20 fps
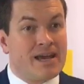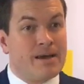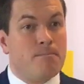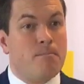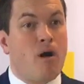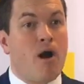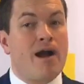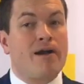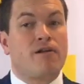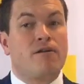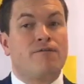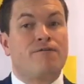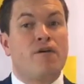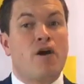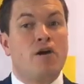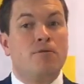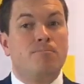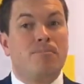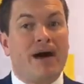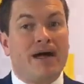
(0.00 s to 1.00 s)
a
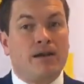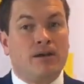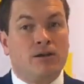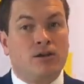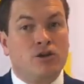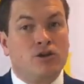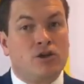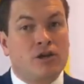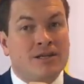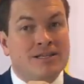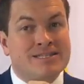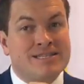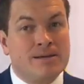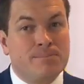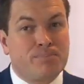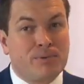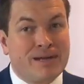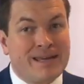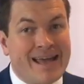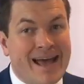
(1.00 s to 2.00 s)
microphone button. You can
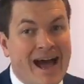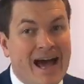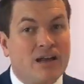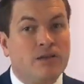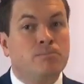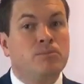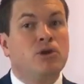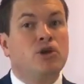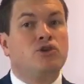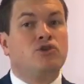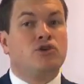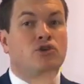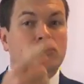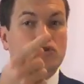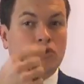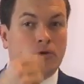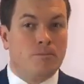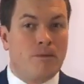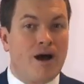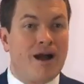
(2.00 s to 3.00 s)
simply unmute
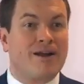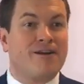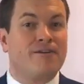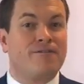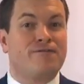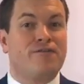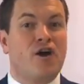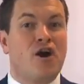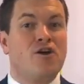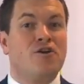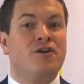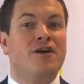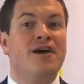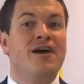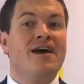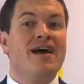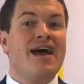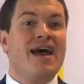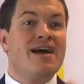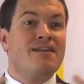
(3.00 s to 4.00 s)
your microphone
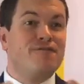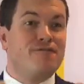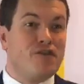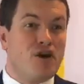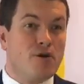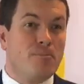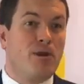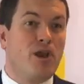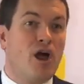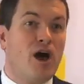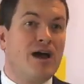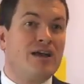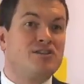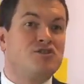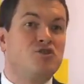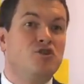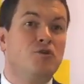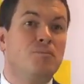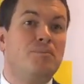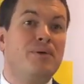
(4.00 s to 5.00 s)
and
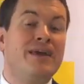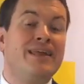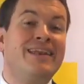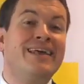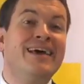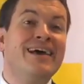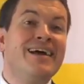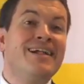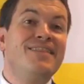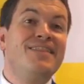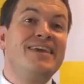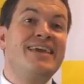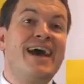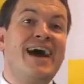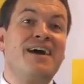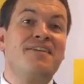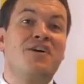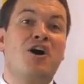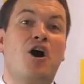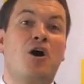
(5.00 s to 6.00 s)
verbalize your bid. The
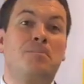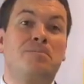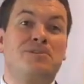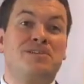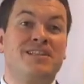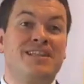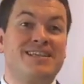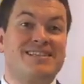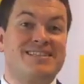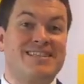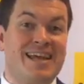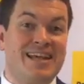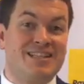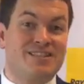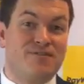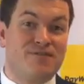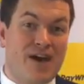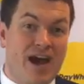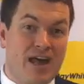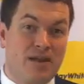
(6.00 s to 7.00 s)
other option that stands
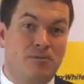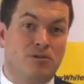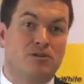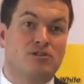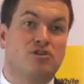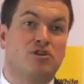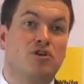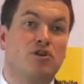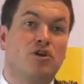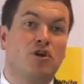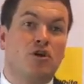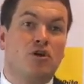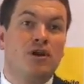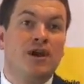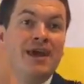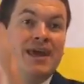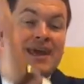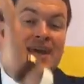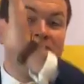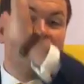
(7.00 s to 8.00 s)
available to you
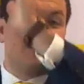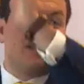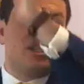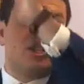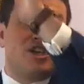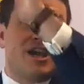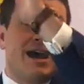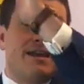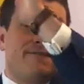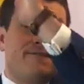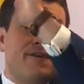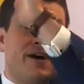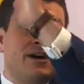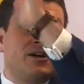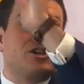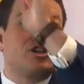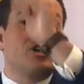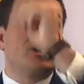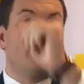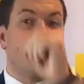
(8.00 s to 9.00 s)
is the chat
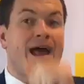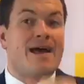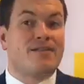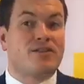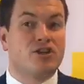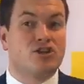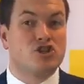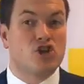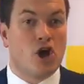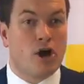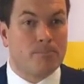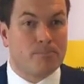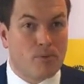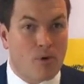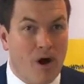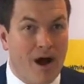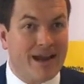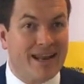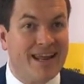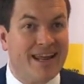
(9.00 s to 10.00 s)
function at the top
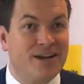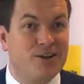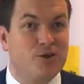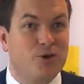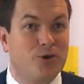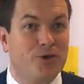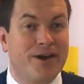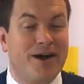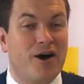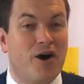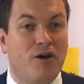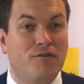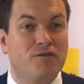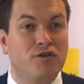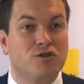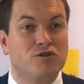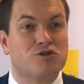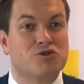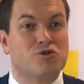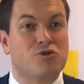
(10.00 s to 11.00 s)
right-hand corner of
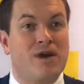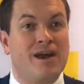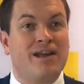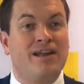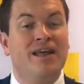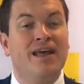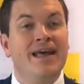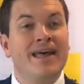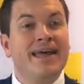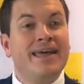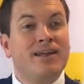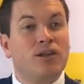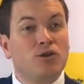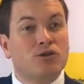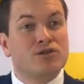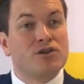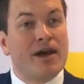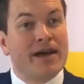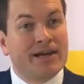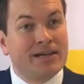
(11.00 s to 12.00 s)
your screen. It
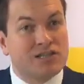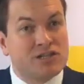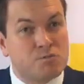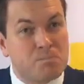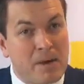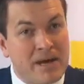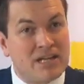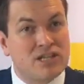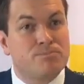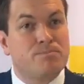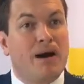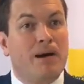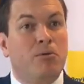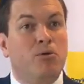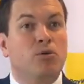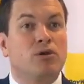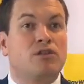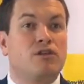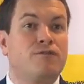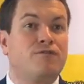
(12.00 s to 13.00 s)
looks like a speech
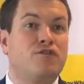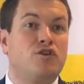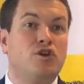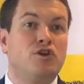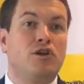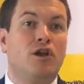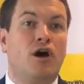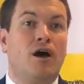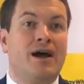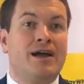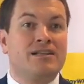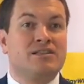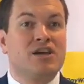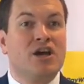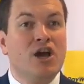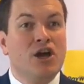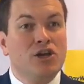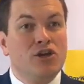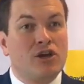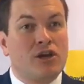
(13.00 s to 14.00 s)
bubble with a few
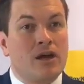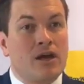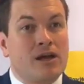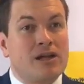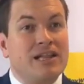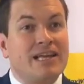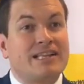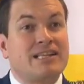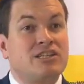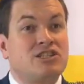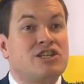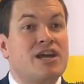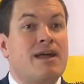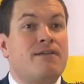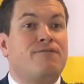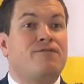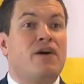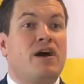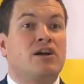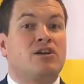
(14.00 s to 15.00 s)
lines. You can click the
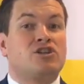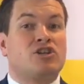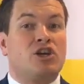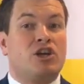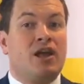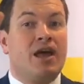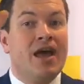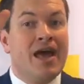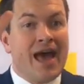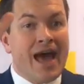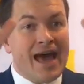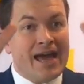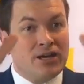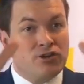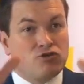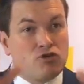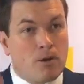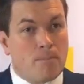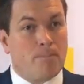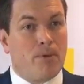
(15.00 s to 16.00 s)
chat function, a
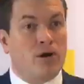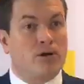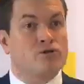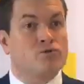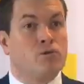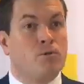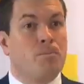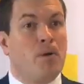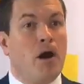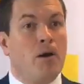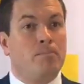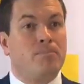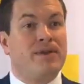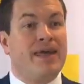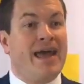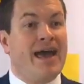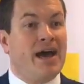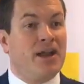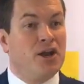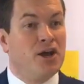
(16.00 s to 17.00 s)
drop box will pop
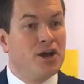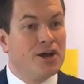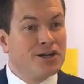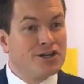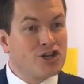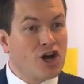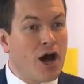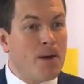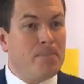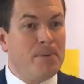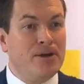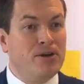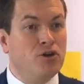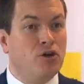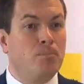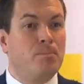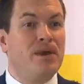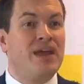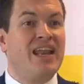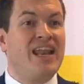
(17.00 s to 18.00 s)
down, type in
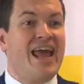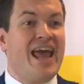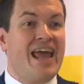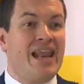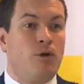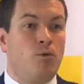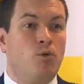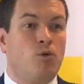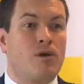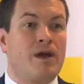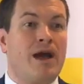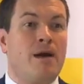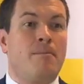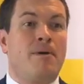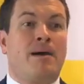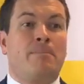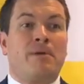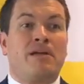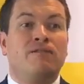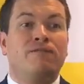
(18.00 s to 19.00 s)
your bid, and it will come
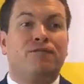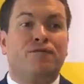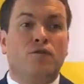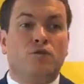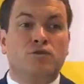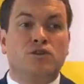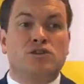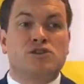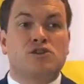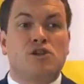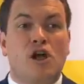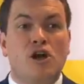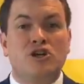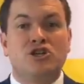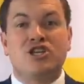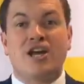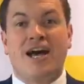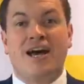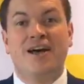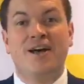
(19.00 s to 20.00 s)
up in full
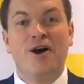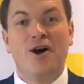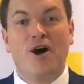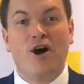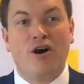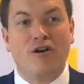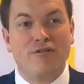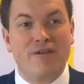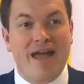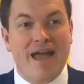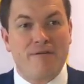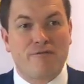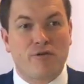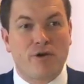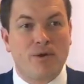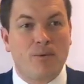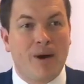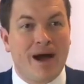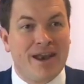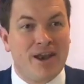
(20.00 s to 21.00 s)
disclosure of
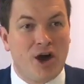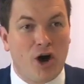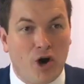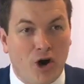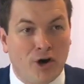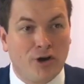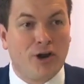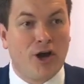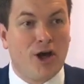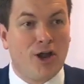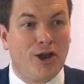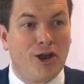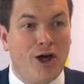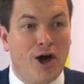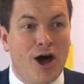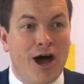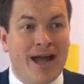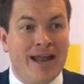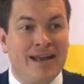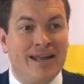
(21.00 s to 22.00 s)
everyone
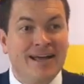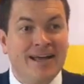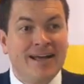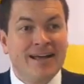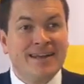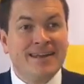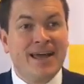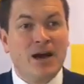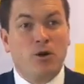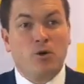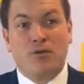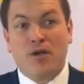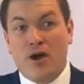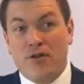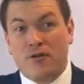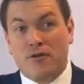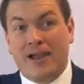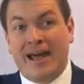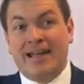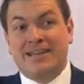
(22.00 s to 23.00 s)
online. Now, although
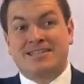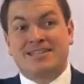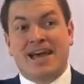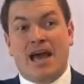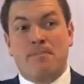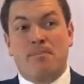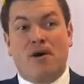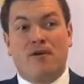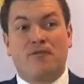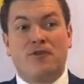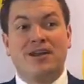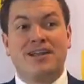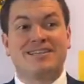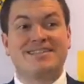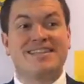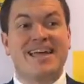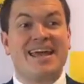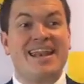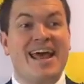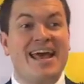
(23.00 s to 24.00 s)
the landscape of real
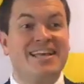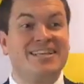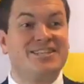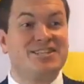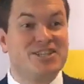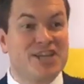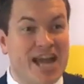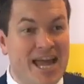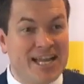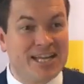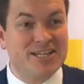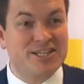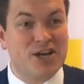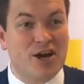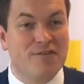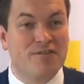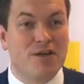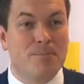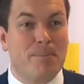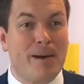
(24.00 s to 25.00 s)
estate has changed
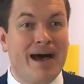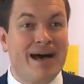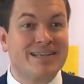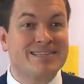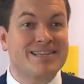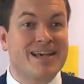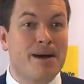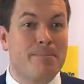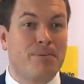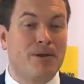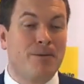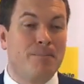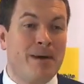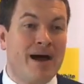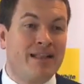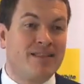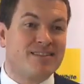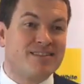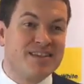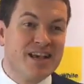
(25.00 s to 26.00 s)
over the past couple of
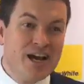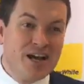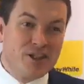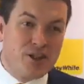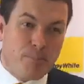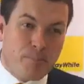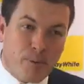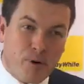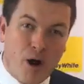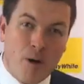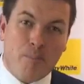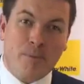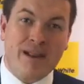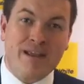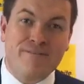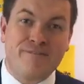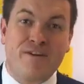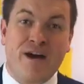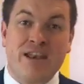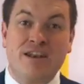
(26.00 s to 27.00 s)
months, the
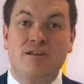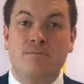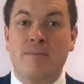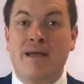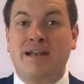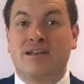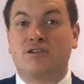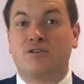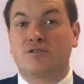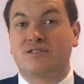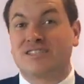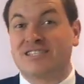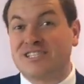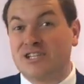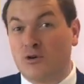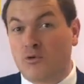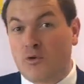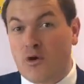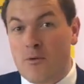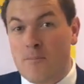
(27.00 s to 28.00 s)
property fundamentals
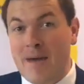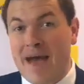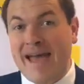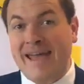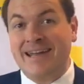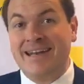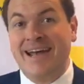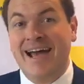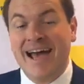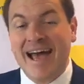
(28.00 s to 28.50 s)
still remain